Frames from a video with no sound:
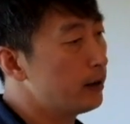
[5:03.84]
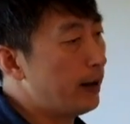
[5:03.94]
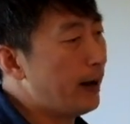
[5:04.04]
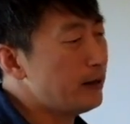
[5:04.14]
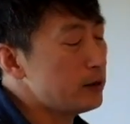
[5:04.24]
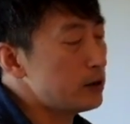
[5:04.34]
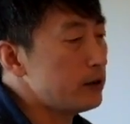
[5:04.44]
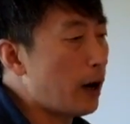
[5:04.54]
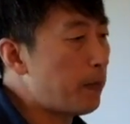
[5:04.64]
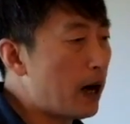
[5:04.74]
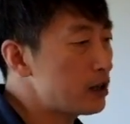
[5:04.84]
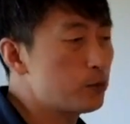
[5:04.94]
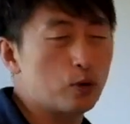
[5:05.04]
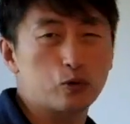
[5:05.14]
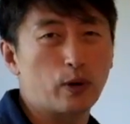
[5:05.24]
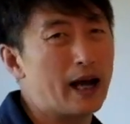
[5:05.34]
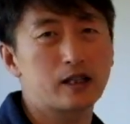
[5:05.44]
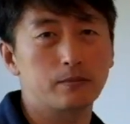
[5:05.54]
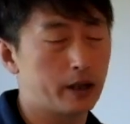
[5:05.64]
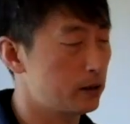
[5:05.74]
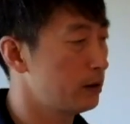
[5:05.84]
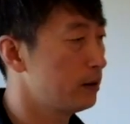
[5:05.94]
it's just not possible to estimate.